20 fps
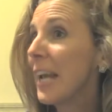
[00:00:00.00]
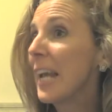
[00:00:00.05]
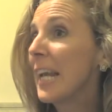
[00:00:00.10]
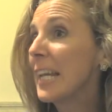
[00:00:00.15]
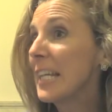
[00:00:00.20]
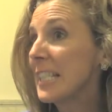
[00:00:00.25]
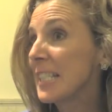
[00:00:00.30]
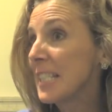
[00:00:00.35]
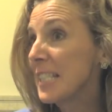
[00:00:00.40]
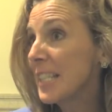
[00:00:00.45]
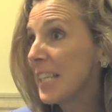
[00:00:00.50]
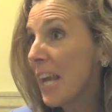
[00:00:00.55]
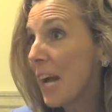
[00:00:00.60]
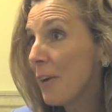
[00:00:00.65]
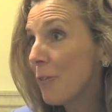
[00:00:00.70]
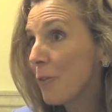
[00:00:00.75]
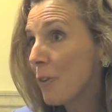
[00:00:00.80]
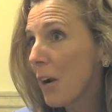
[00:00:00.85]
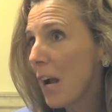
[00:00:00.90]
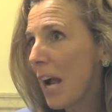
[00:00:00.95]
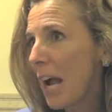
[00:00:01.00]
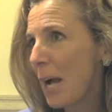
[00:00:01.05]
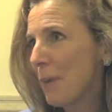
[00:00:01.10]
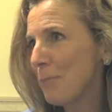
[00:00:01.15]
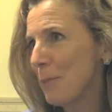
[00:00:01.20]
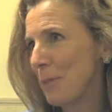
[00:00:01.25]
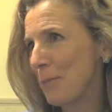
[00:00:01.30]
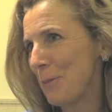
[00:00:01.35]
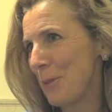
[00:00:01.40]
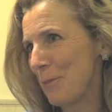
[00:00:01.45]
It has never
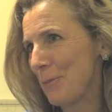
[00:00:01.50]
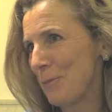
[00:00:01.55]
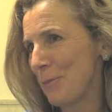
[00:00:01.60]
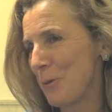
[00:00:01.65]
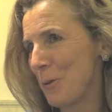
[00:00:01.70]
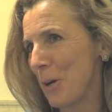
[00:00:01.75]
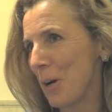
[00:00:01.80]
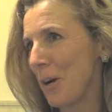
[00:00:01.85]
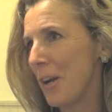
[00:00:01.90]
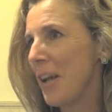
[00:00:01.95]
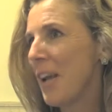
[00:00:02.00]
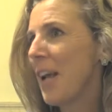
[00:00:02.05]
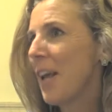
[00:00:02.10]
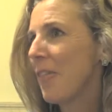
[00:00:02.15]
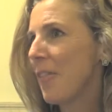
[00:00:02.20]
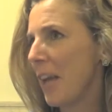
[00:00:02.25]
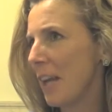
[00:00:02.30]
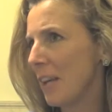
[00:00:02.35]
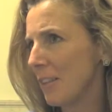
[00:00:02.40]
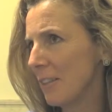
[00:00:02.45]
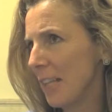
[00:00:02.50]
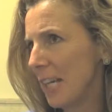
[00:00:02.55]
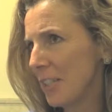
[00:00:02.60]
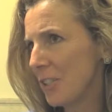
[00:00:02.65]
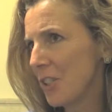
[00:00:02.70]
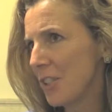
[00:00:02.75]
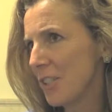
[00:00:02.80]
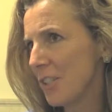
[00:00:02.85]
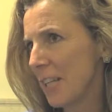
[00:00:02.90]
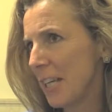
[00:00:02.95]
happened before that a
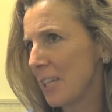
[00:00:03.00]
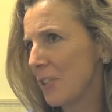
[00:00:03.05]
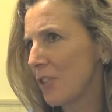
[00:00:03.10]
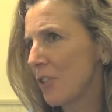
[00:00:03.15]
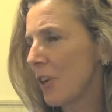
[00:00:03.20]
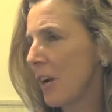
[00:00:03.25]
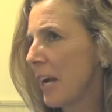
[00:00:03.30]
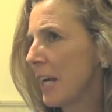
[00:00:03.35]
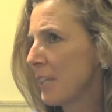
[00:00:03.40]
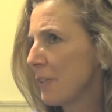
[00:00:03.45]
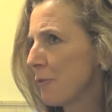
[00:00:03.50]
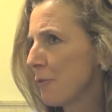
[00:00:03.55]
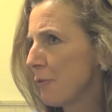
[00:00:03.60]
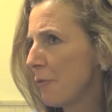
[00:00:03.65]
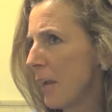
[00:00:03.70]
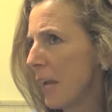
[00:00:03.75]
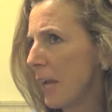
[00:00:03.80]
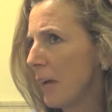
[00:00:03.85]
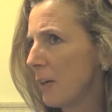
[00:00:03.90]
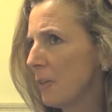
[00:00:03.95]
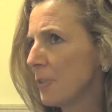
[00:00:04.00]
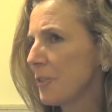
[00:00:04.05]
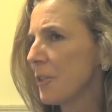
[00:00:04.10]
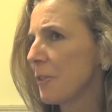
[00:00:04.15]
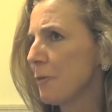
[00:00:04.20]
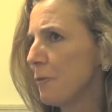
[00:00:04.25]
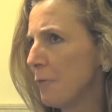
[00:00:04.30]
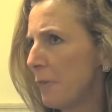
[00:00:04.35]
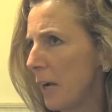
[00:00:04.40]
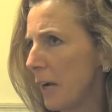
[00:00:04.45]
legislature has failed
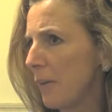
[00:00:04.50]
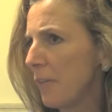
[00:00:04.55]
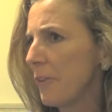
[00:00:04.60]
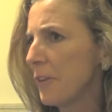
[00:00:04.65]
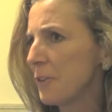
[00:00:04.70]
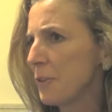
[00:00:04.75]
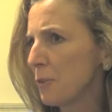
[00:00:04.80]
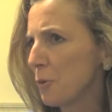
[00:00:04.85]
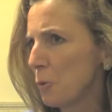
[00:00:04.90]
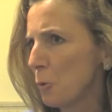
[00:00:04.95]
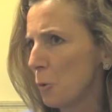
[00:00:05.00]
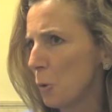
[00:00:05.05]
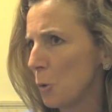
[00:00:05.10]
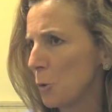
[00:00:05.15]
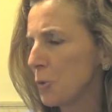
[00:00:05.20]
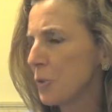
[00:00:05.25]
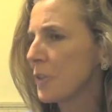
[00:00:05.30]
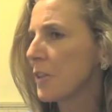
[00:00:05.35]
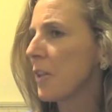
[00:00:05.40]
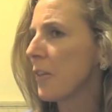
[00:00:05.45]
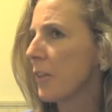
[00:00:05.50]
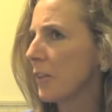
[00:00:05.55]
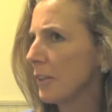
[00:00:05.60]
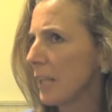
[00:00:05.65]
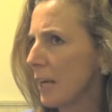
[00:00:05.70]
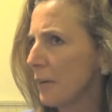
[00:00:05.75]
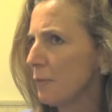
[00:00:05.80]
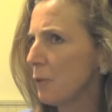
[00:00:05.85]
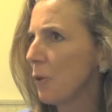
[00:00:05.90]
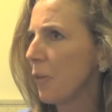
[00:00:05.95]
to fund the schools to the
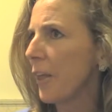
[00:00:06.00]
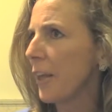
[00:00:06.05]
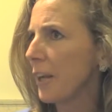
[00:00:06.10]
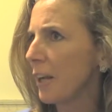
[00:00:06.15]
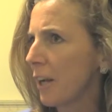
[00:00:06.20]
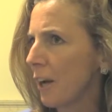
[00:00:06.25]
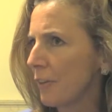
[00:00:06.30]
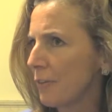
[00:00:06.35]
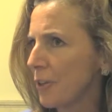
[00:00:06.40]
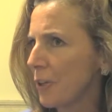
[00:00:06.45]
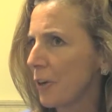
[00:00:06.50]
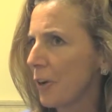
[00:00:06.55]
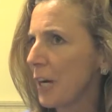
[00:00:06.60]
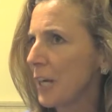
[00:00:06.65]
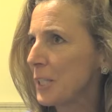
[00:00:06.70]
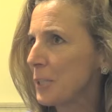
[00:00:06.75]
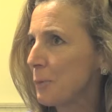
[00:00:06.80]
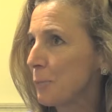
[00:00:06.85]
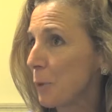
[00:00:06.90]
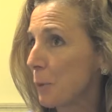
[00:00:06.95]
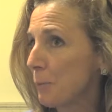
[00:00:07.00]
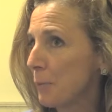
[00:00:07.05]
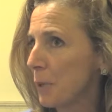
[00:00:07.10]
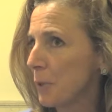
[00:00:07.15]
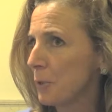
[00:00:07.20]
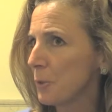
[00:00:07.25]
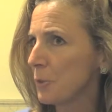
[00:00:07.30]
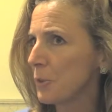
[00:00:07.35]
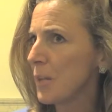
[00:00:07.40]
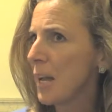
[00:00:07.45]
level that a governor has
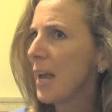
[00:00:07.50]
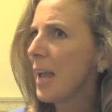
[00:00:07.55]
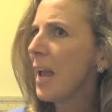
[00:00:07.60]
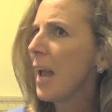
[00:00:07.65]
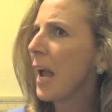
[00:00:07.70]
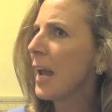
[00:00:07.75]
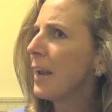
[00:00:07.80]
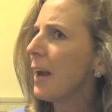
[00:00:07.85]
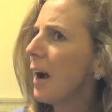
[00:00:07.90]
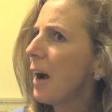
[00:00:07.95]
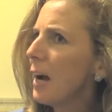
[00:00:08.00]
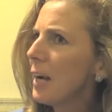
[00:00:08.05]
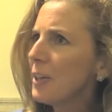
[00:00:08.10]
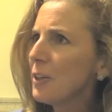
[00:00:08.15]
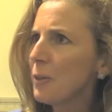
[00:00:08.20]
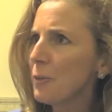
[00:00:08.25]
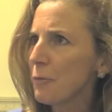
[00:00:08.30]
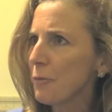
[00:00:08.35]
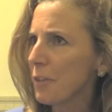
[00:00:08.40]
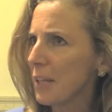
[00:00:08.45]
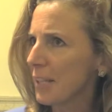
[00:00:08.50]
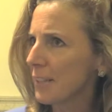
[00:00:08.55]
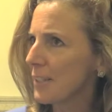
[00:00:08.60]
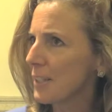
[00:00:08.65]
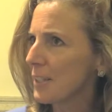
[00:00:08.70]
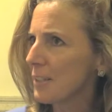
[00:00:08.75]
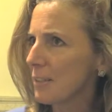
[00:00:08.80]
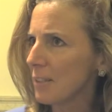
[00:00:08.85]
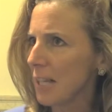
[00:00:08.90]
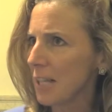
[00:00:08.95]
proposed. And I don't think
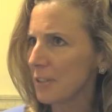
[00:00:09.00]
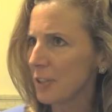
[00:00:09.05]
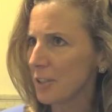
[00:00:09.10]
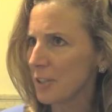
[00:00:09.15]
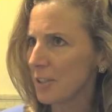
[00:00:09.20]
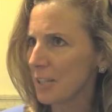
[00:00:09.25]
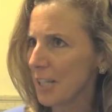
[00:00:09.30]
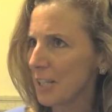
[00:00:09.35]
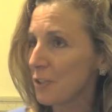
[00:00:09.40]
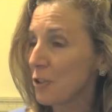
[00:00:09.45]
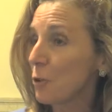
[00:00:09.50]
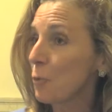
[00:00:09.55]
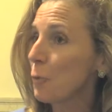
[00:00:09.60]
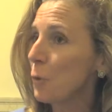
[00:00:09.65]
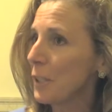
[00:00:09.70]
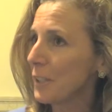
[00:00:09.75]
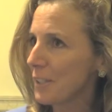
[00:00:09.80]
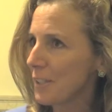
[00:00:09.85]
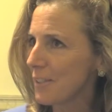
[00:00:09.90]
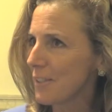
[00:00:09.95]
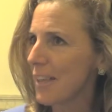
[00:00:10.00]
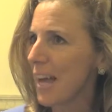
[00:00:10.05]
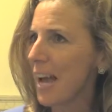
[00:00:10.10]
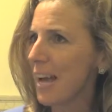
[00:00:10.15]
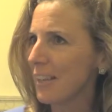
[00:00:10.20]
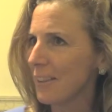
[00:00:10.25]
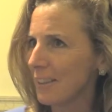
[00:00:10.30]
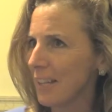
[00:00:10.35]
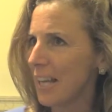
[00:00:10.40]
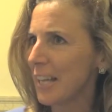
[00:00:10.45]
this legislature wants
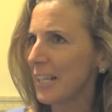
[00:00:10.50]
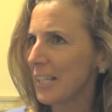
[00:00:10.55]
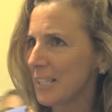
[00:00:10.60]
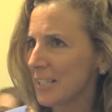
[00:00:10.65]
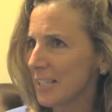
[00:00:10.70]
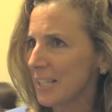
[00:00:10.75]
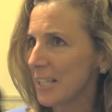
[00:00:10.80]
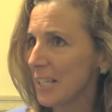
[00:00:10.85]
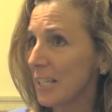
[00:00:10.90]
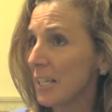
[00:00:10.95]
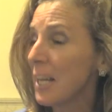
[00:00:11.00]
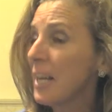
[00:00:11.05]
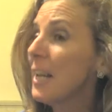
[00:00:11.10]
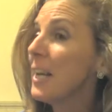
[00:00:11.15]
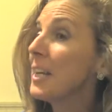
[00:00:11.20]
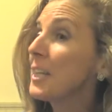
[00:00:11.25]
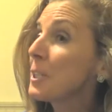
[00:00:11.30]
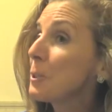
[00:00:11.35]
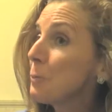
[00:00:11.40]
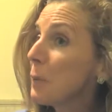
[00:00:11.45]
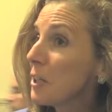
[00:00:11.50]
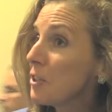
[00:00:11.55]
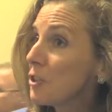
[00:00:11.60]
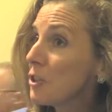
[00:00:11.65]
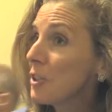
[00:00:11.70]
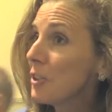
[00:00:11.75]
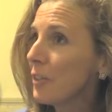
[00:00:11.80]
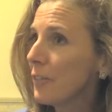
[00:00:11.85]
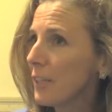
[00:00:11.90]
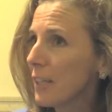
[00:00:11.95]
that legacy,
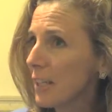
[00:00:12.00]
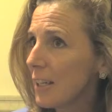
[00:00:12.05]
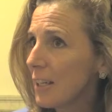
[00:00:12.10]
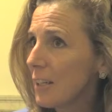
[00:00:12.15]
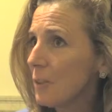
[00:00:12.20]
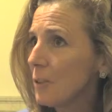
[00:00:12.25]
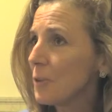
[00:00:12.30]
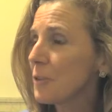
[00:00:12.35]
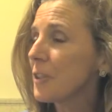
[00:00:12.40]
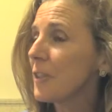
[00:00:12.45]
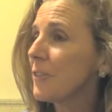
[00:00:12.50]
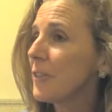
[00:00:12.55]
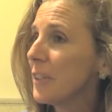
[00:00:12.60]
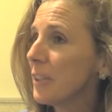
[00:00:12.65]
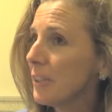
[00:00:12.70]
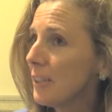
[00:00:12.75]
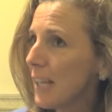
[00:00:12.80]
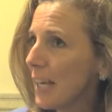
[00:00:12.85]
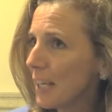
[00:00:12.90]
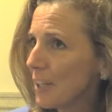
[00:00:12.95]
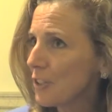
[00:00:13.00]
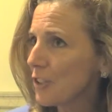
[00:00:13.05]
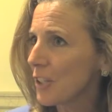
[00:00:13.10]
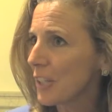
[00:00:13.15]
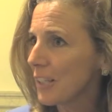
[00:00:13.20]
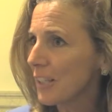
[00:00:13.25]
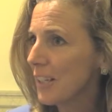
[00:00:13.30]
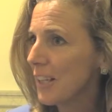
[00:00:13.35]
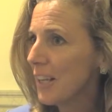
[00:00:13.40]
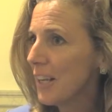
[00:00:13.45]
especially on the heels of an
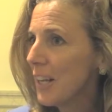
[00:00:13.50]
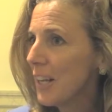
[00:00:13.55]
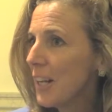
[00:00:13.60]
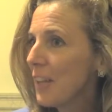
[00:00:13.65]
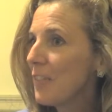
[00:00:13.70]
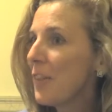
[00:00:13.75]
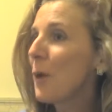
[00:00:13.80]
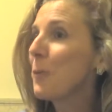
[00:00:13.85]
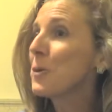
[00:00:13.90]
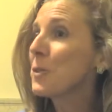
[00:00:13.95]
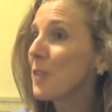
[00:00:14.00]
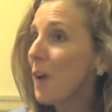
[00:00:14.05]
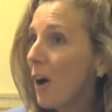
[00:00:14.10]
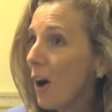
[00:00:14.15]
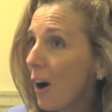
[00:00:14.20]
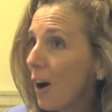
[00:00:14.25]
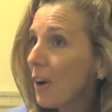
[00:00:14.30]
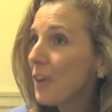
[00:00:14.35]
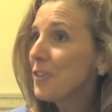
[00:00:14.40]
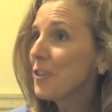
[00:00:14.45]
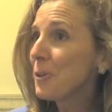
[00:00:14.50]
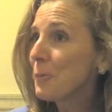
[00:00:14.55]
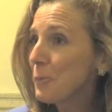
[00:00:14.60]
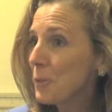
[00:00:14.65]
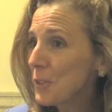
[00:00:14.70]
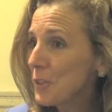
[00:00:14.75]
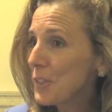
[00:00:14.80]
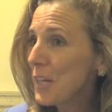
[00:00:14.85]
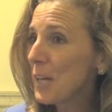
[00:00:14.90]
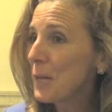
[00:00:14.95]
election that was
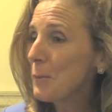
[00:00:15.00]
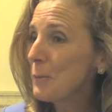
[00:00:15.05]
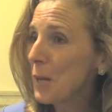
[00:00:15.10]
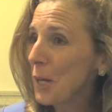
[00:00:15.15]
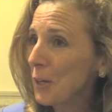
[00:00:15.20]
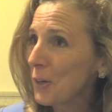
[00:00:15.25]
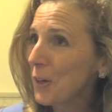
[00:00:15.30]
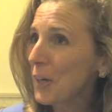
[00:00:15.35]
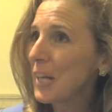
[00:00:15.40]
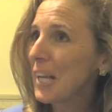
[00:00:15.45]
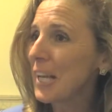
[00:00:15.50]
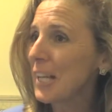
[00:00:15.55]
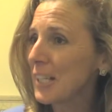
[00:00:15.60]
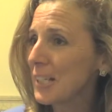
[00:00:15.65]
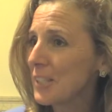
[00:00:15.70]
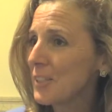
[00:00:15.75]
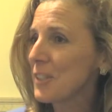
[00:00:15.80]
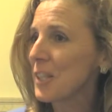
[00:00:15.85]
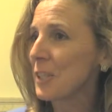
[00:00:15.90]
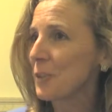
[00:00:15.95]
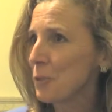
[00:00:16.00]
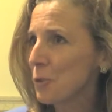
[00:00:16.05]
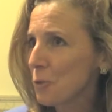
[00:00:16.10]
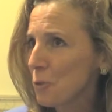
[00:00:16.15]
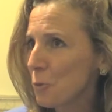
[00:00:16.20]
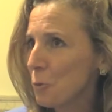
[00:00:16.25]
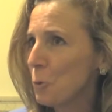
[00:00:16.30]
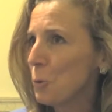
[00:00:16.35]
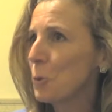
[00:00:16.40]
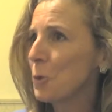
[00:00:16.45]
100% about our kids and
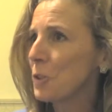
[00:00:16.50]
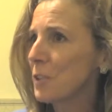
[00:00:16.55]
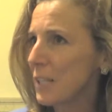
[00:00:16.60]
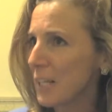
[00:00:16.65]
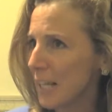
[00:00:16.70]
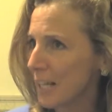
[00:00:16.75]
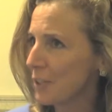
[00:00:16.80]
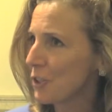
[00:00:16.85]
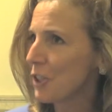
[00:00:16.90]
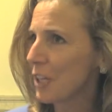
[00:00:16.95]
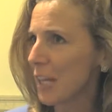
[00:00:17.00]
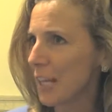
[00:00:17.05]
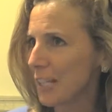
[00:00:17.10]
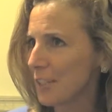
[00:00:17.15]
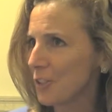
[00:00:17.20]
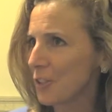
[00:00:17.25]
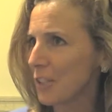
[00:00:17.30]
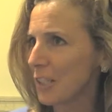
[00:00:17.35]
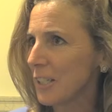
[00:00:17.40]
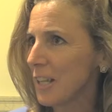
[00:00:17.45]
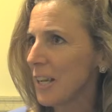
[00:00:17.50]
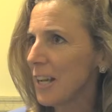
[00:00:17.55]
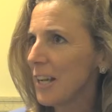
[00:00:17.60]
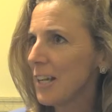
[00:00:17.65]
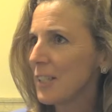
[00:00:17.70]
schools and education.